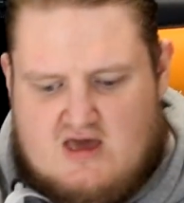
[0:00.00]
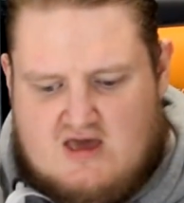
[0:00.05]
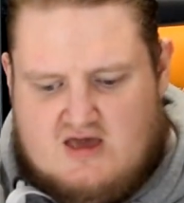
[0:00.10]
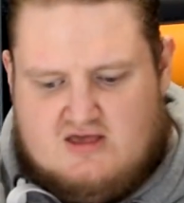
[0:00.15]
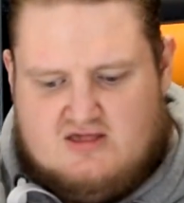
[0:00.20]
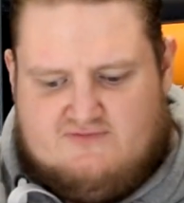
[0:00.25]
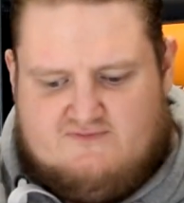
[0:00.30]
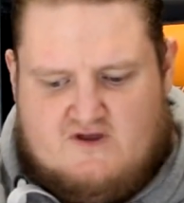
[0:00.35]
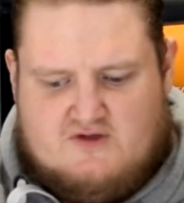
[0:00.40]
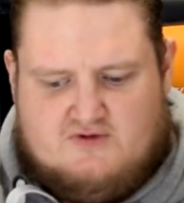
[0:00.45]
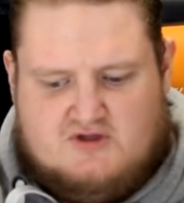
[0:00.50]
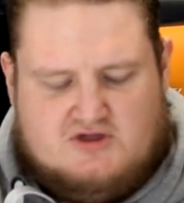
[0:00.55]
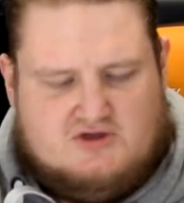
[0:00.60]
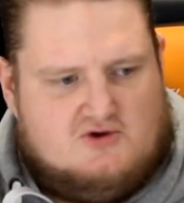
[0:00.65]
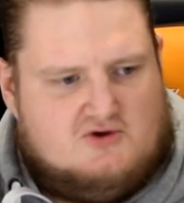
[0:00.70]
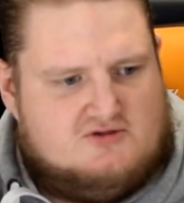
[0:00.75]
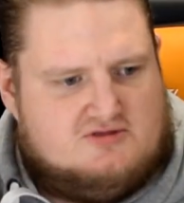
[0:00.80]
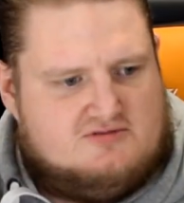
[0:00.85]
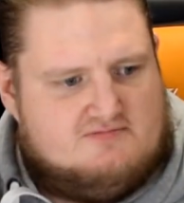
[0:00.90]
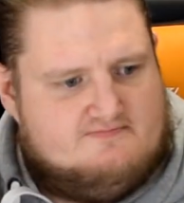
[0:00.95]
it's very
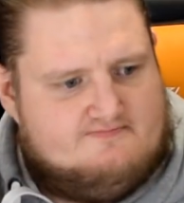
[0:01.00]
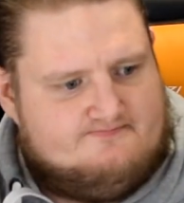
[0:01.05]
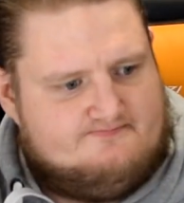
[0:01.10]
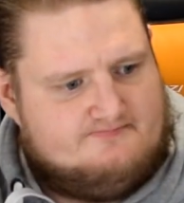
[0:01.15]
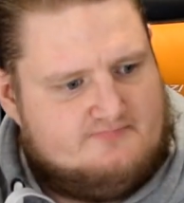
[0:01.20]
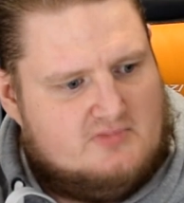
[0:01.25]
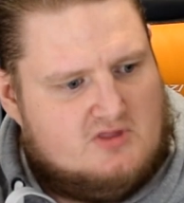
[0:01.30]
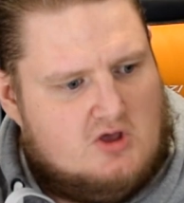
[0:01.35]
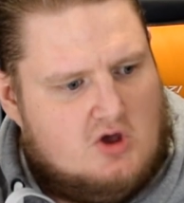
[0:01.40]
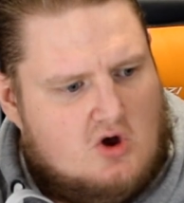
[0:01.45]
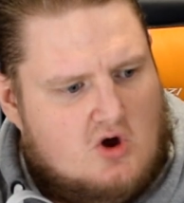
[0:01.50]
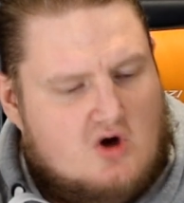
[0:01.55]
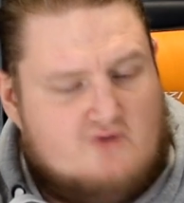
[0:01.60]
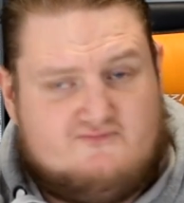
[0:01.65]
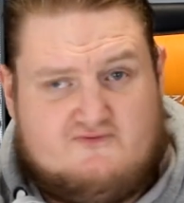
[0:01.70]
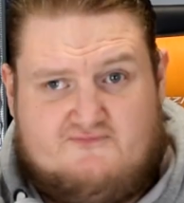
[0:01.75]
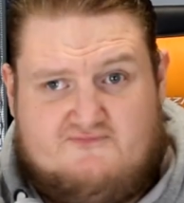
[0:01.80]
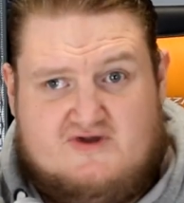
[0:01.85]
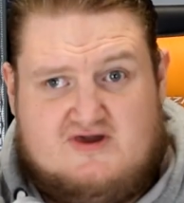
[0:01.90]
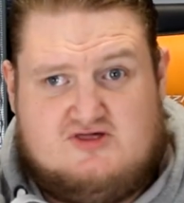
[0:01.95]
good.
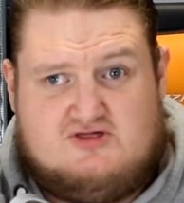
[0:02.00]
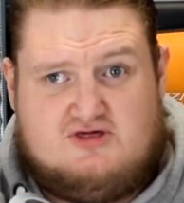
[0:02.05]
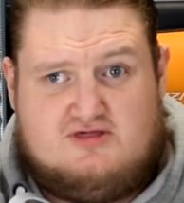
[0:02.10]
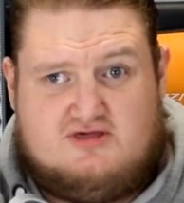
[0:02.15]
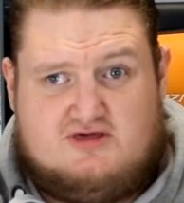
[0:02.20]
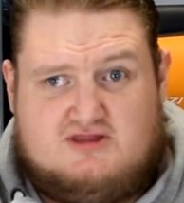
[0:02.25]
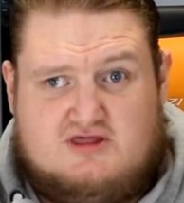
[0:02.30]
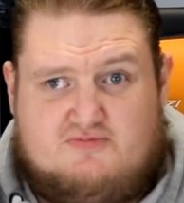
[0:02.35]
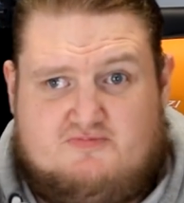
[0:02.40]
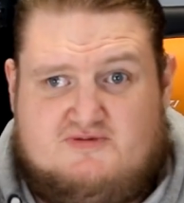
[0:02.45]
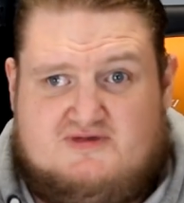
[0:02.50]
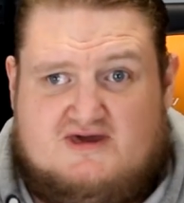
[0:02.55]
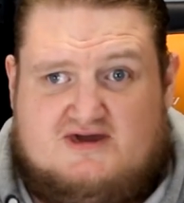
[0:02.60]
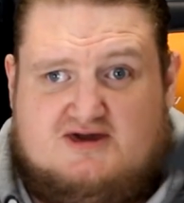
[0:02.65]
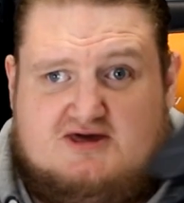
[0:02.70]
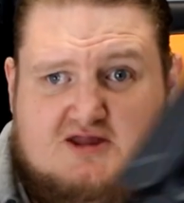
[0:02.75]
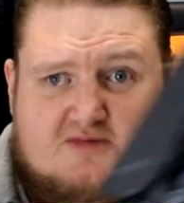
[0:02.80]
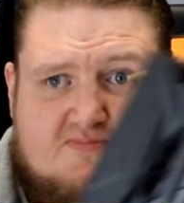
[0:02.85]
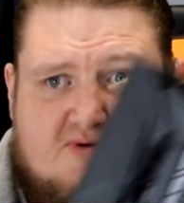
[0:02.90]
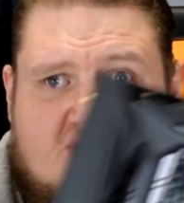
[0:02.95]
Other features that this
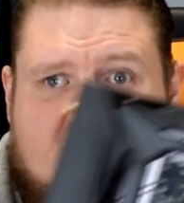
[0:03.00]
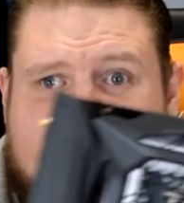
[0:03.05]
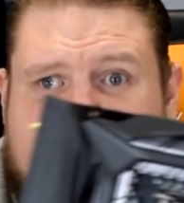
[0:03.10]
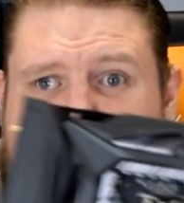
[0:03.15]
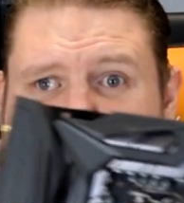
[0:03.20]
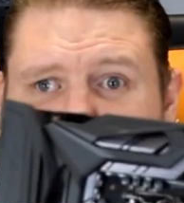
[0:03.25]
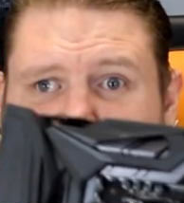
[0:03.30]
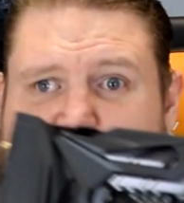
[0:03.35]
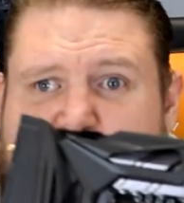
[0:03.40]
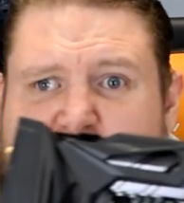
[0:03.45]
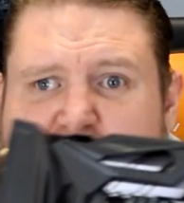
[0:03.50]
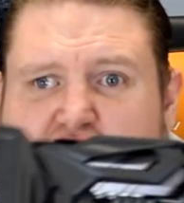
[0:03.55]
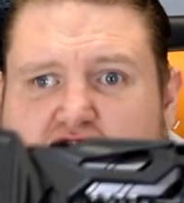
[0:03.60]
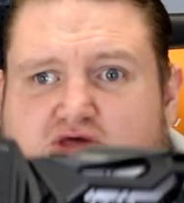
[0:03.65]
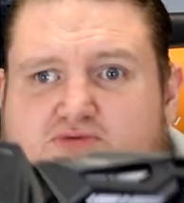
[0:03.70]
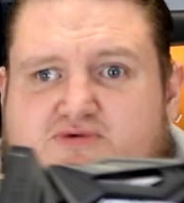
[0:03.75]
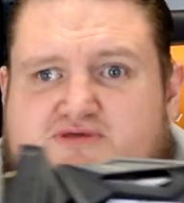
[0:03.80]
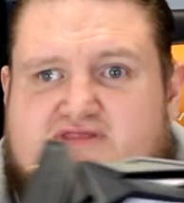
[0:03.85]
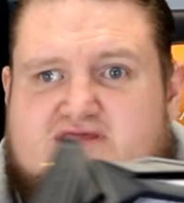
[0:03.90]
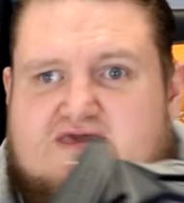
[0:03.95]
particular board has,
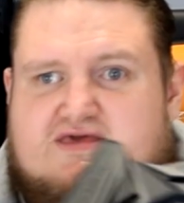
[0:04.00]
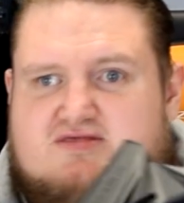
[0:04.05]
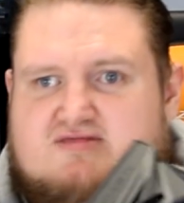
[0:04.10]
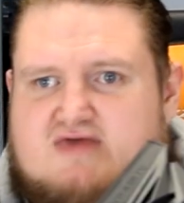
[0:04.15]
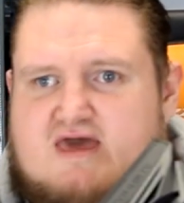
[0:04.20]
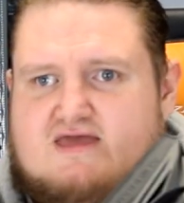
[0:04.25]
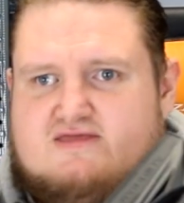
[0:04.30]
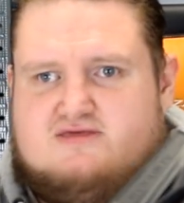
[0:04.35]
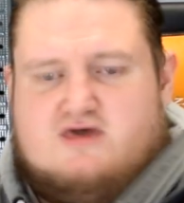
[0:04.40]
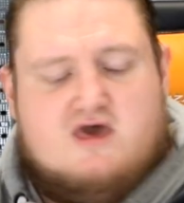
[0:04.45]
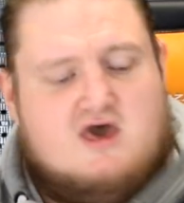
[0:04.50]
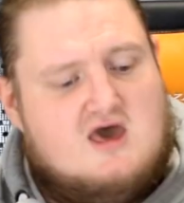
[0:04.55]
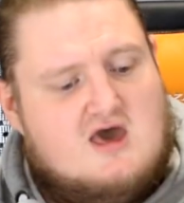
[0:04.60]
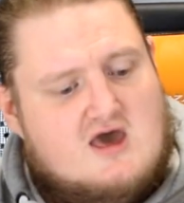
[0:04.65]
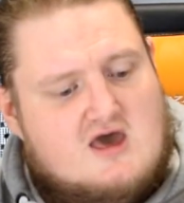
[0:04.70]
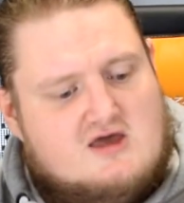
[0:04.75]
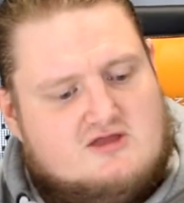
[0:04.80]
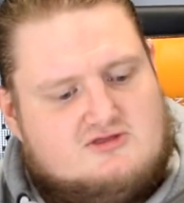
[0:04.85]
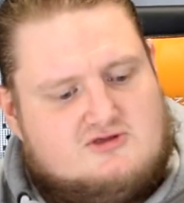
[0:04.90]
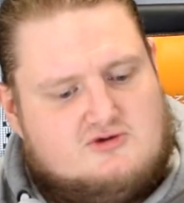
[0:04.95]
especially with the
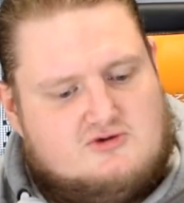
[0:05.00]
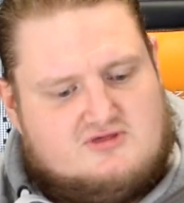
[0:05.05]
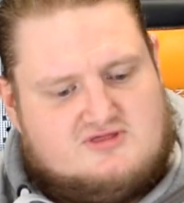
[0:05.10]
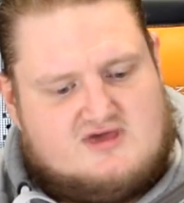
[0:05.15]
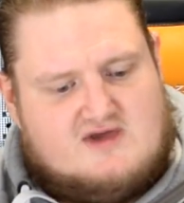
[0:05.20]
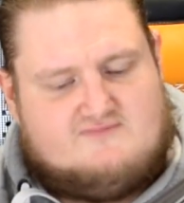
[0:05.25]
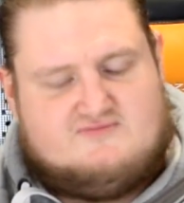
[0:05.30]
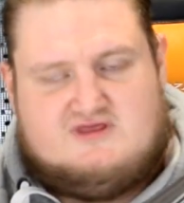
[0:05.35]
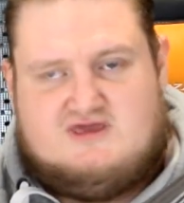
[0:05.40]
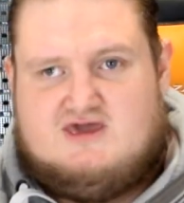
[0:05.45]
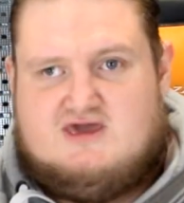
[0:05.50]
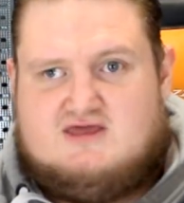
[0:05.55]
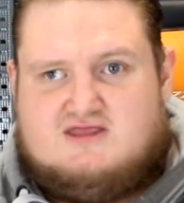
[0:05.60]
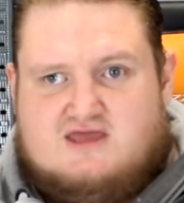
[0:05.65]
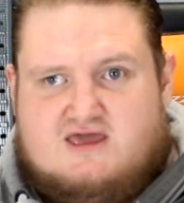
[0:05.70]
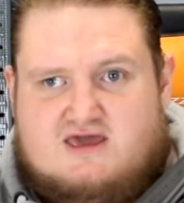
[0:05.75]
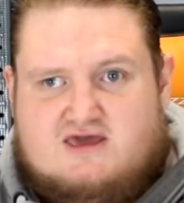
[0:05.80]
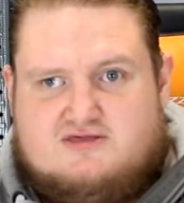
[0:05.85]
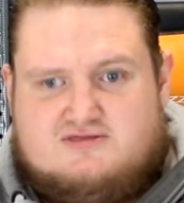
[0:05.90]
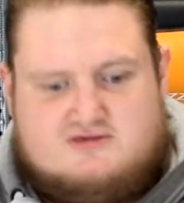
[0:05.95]
Z270 and
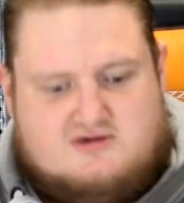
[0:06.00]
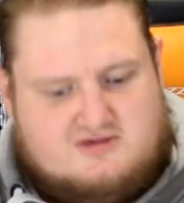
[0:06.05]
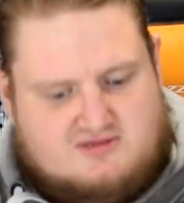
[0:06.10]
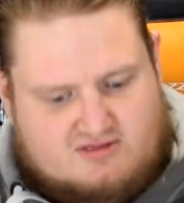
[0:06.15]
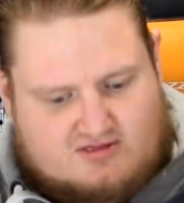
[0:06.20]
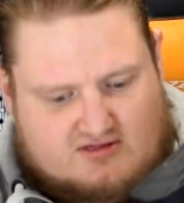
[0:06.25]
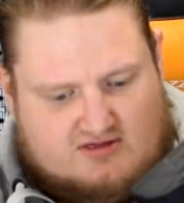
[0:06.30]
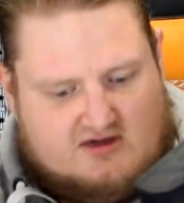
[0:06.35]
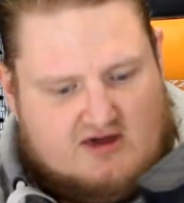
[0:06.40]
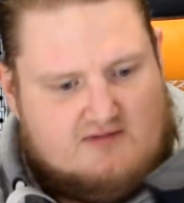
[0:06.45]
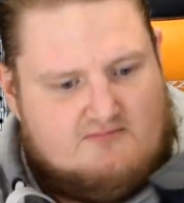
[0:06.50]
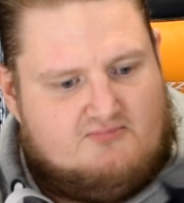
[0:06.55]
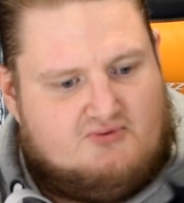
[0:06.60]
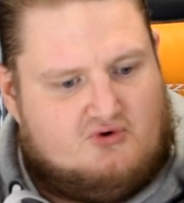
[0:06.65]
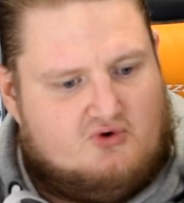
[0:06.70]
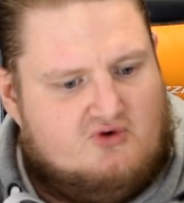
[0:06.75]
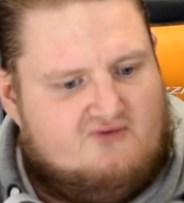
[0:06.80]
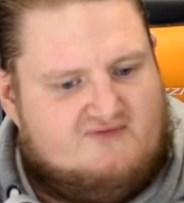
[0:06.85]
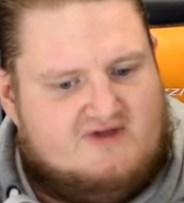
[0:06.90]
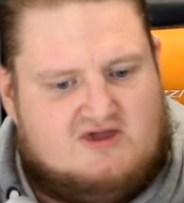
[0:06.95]
ASUS
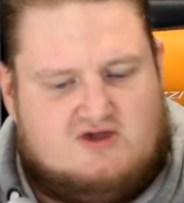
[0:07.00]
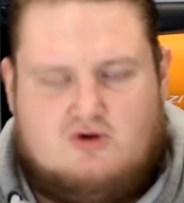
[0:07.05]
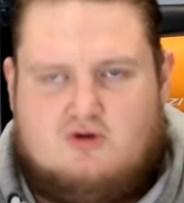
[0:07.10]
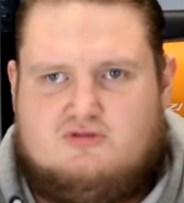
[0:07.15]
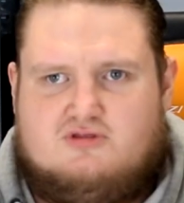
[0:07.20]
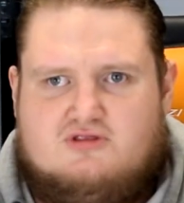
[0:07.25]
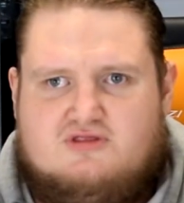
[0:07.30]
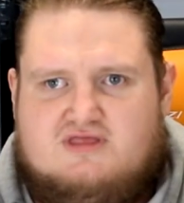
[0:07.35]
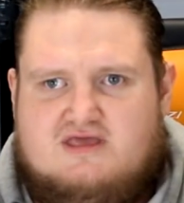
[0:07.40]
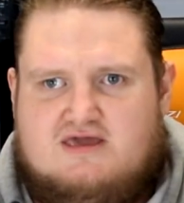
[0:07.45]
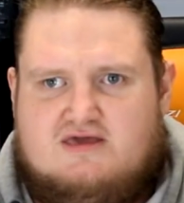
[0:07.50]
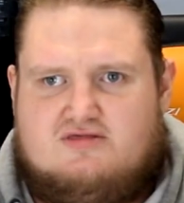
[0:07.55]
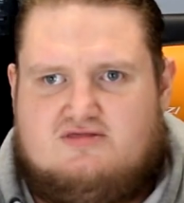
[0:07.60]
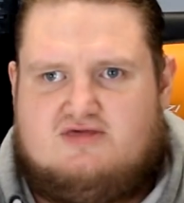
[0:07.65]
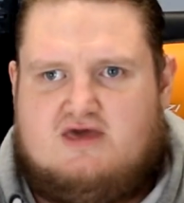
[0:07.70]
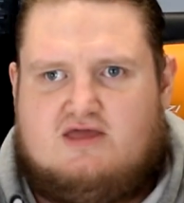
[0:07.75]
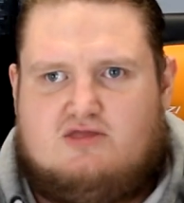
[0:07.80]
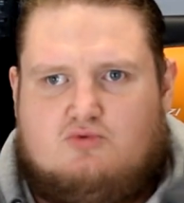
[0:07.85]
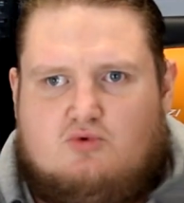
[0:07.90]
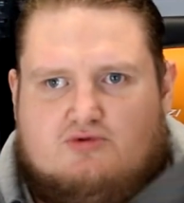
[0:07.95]
improving on the
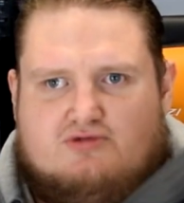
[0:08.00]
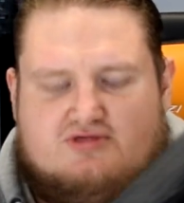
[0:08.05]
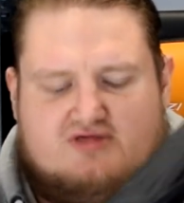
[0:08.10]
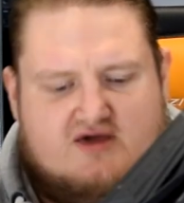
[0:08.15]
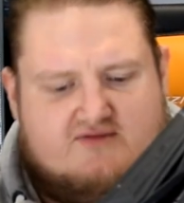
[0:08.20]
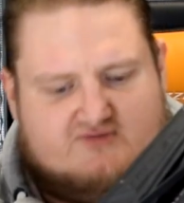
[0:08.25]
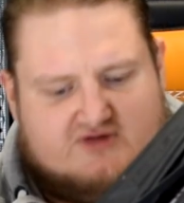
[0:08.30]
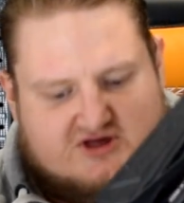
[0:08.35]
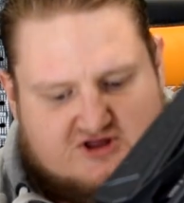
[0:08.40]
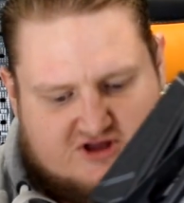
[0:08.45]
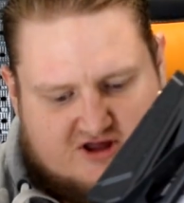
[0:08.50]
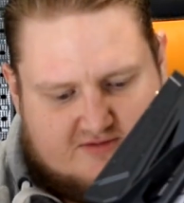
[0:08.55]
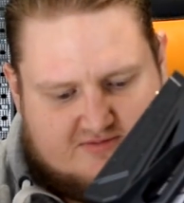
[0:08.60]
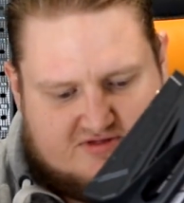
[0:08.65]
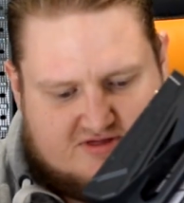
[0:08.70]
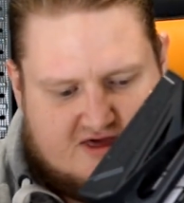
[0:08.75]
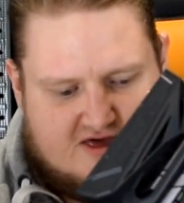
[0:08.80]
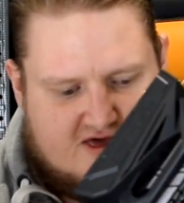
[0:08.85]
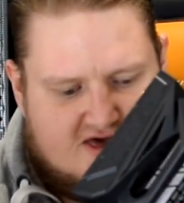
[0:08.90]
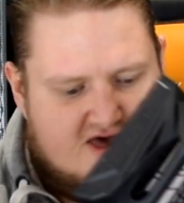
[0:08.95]
Z170
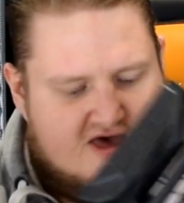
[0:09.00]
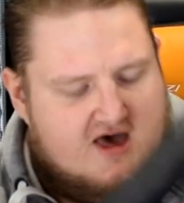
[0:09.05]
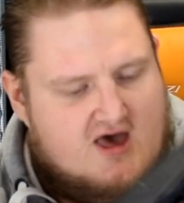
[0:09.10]
chipset,